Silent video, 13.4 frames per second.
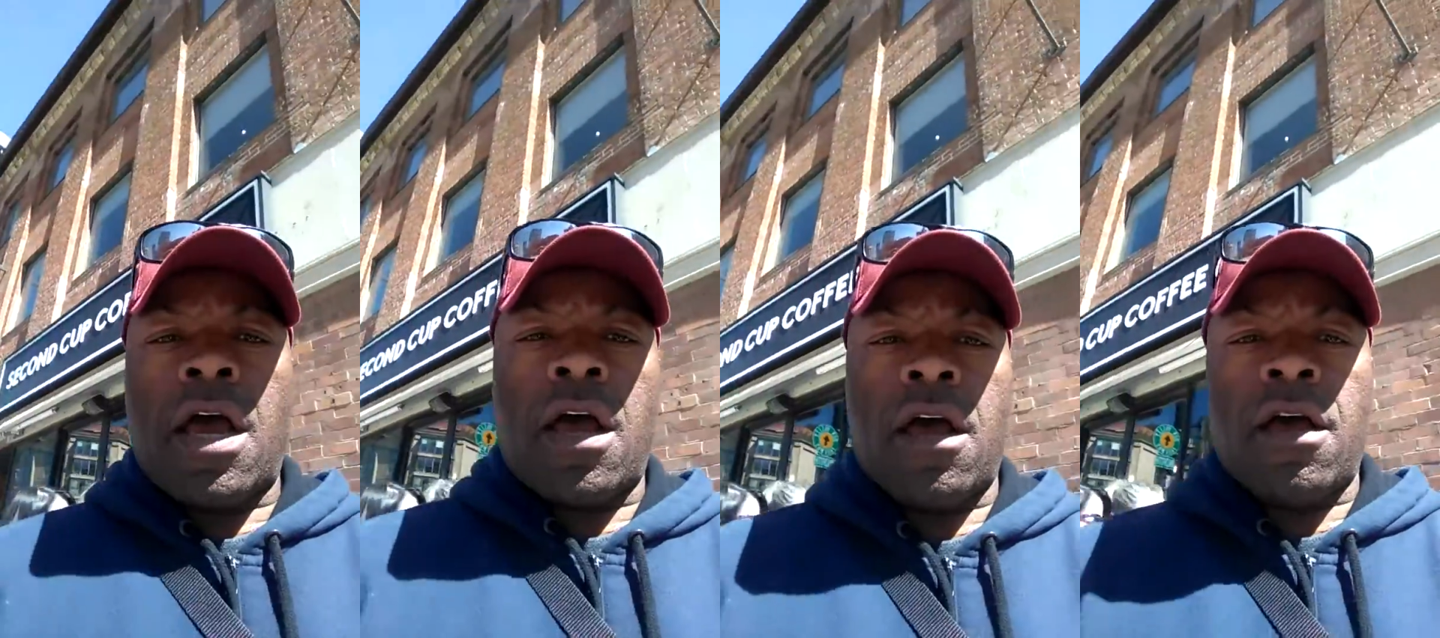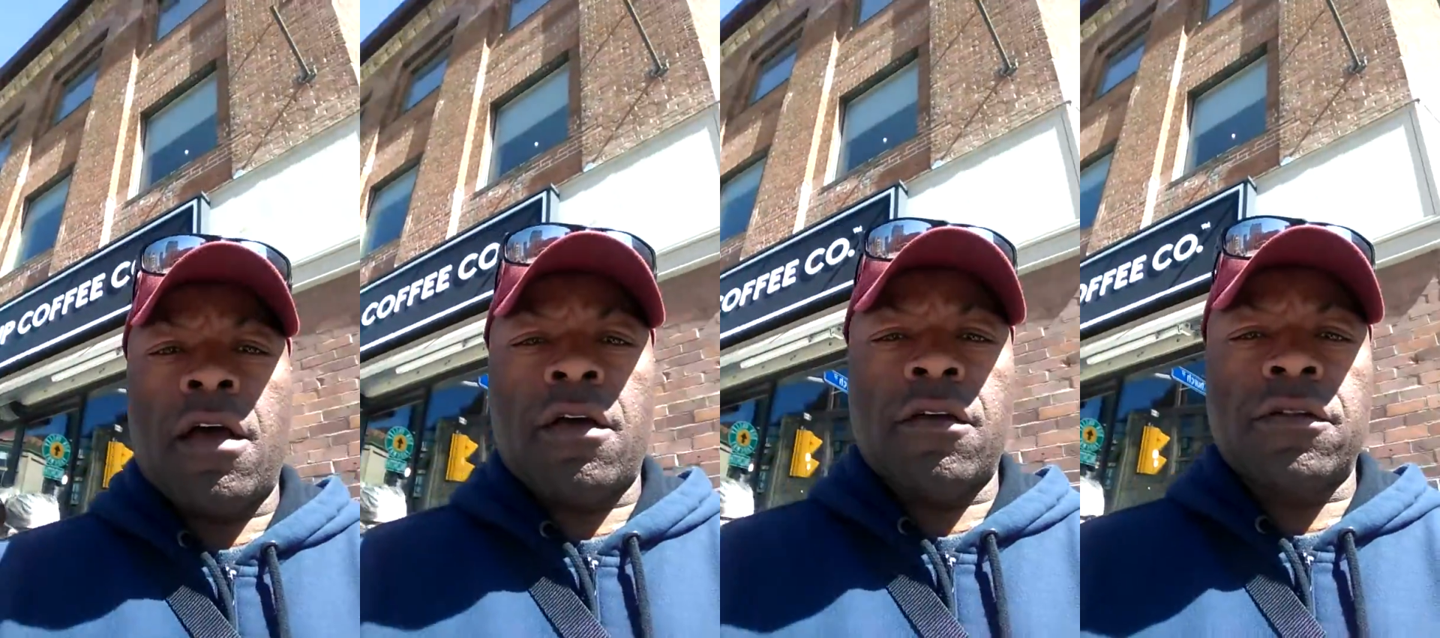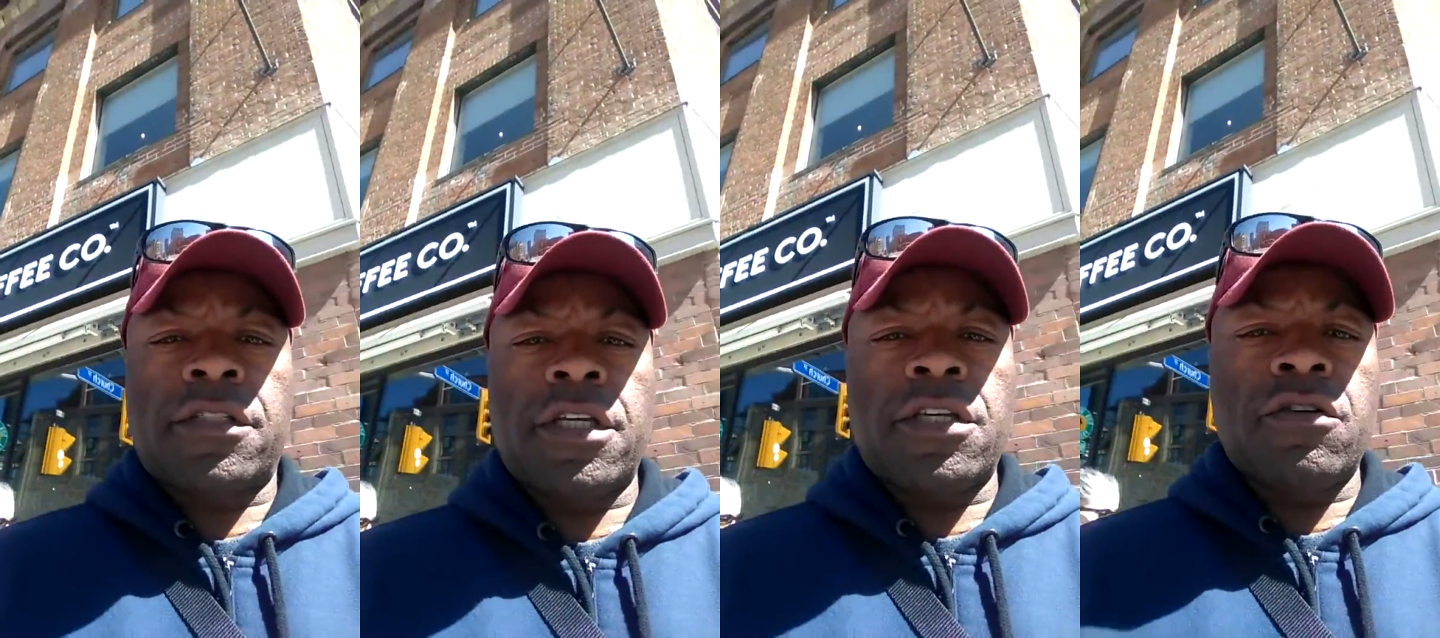
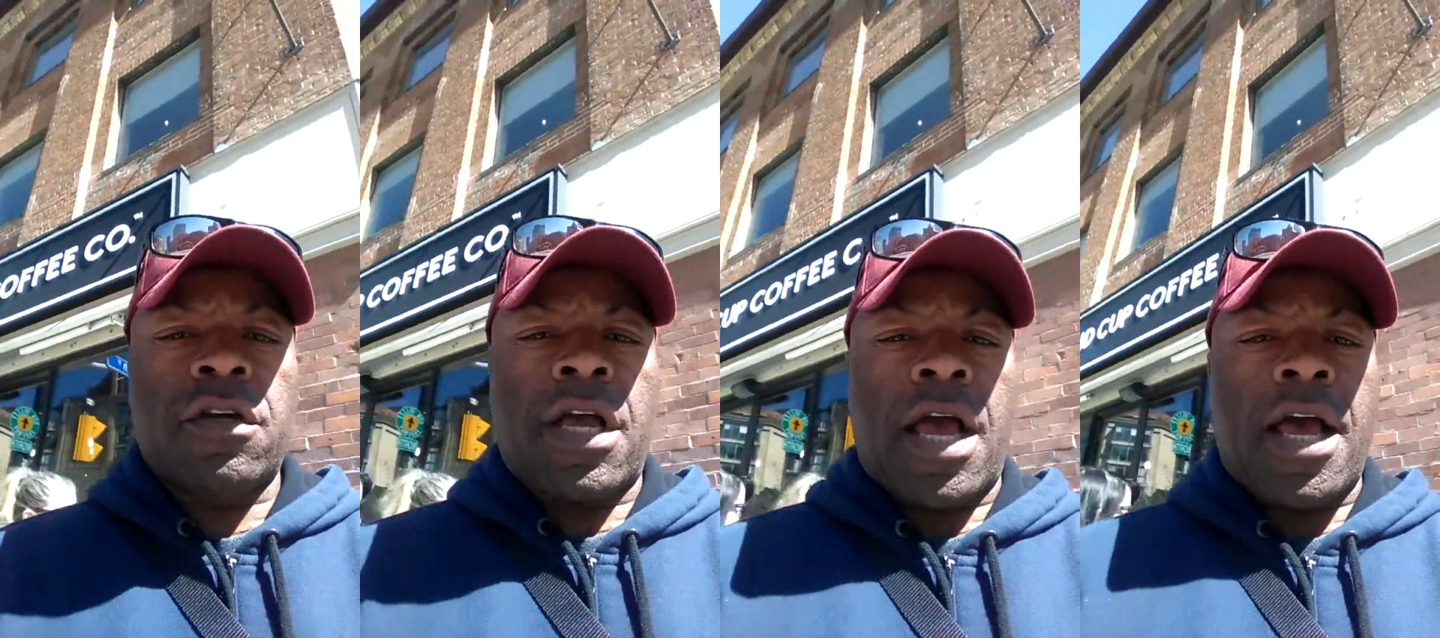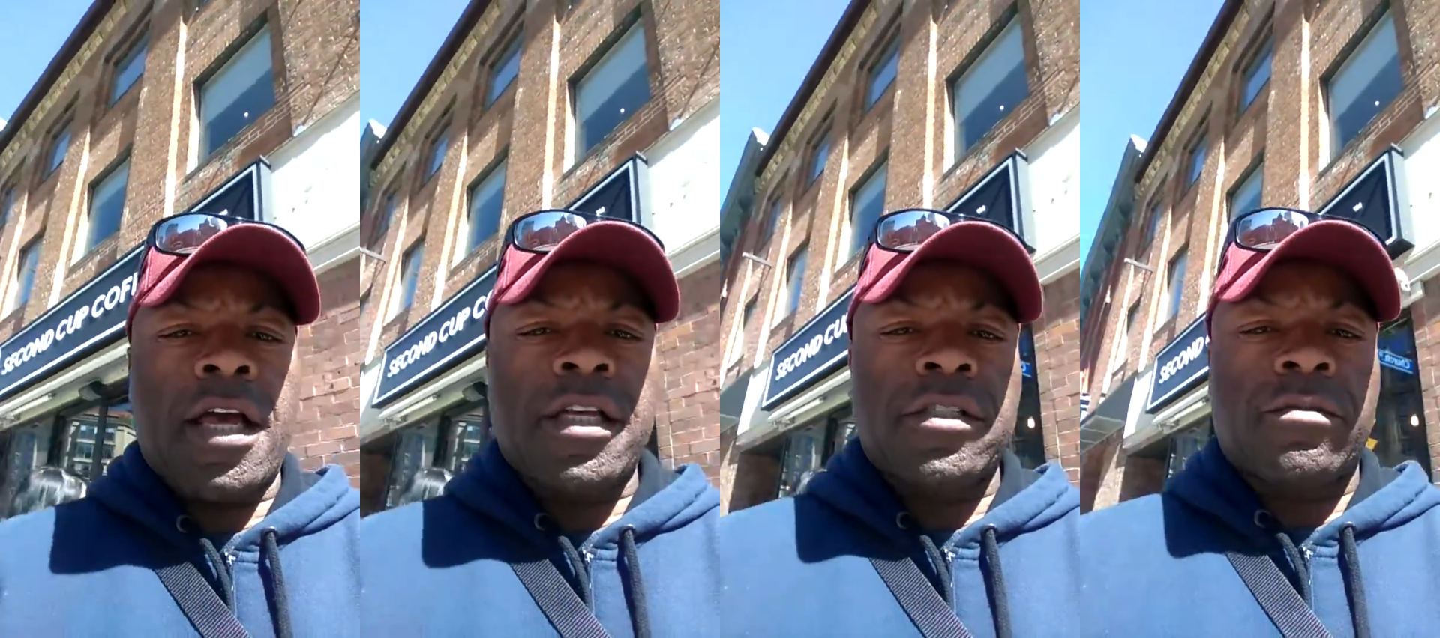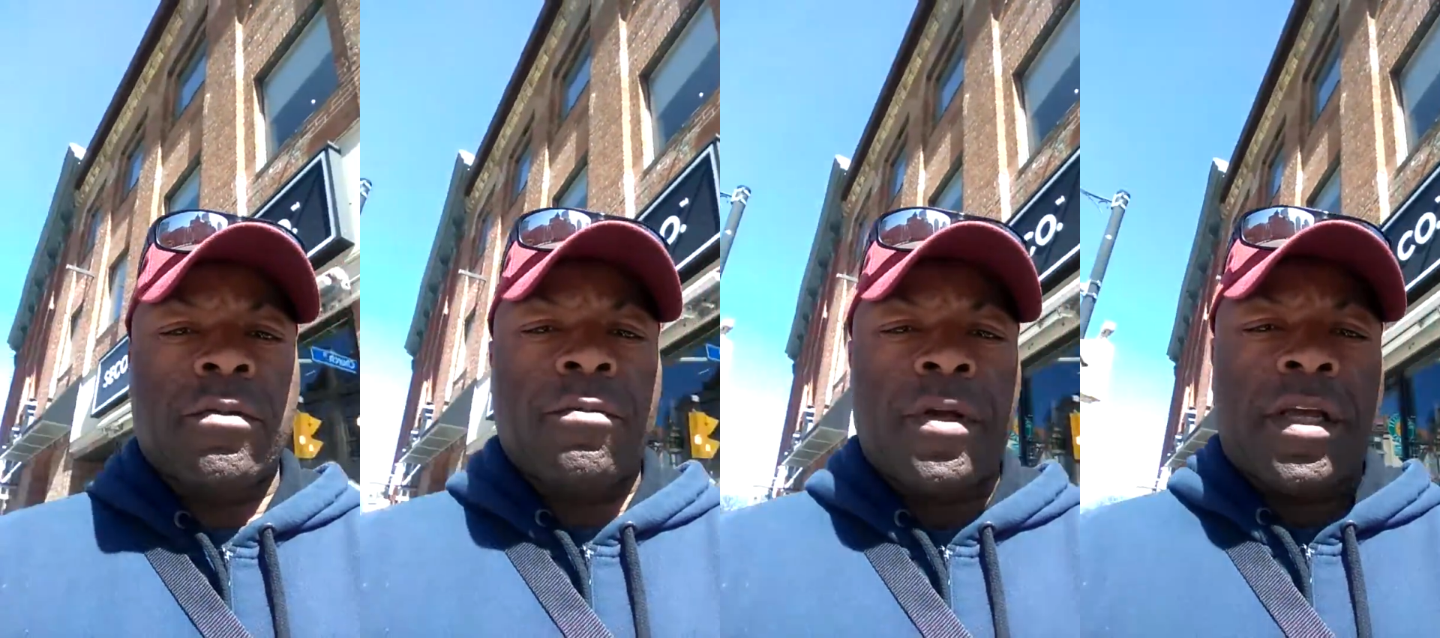I'll see you guys
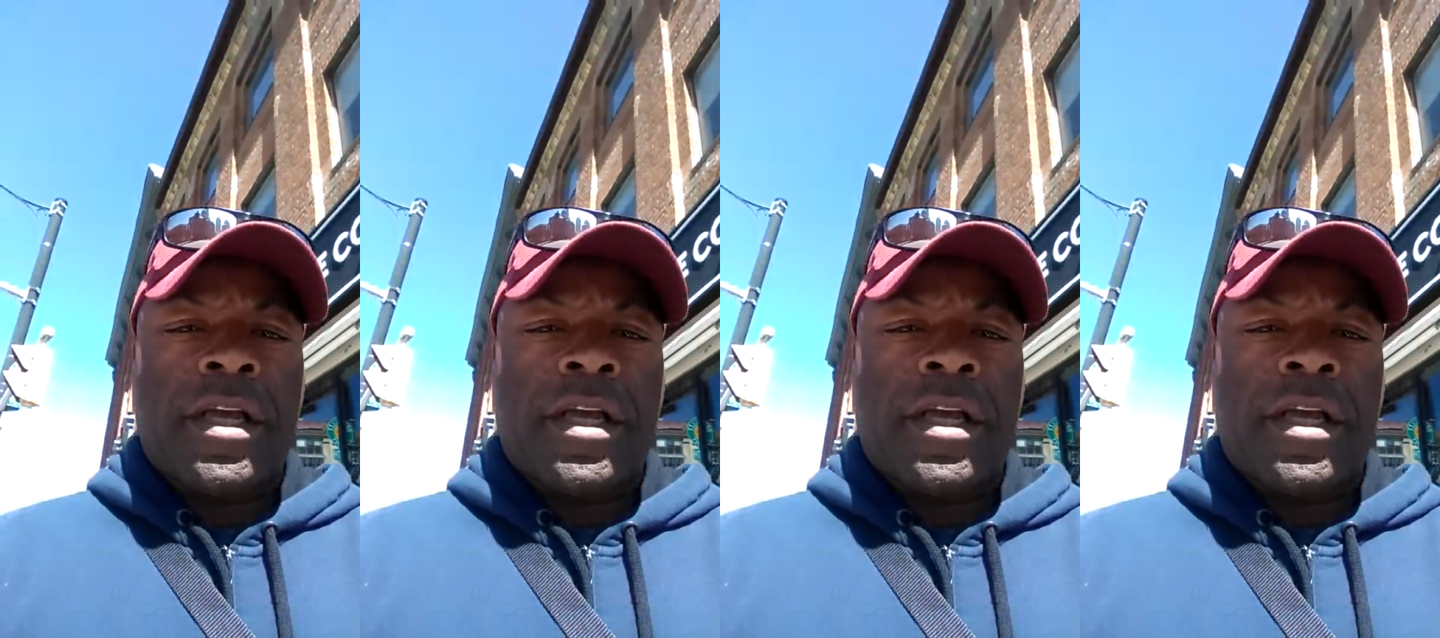when we